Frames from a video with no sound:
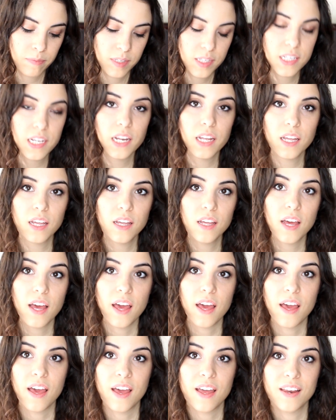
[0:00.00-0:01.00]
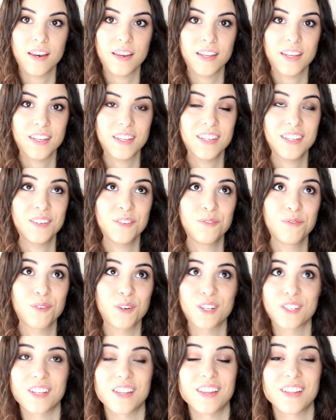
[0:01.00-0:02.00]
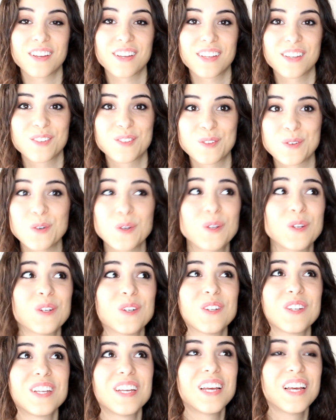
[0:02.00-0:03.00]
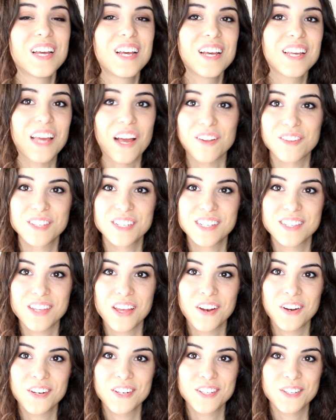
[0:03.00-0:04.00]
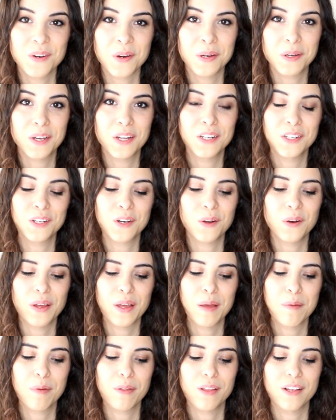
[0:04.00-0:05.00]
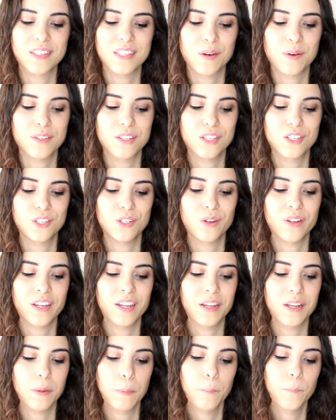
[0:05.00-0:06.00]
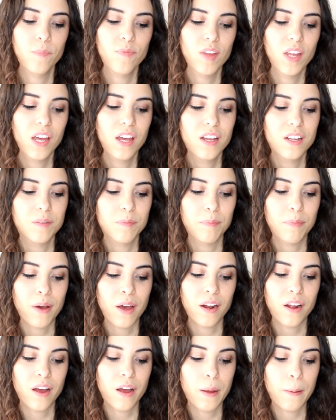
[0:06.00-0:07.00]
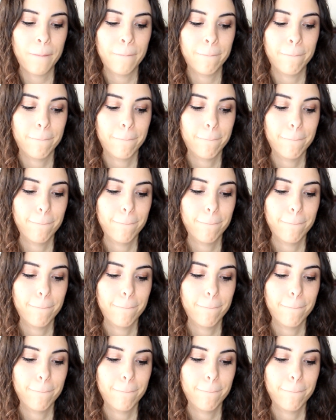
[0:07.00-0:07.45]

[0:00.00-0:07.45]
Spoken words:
city, and he works at the school counseling center, so I couldn't go to him unless I was a student. But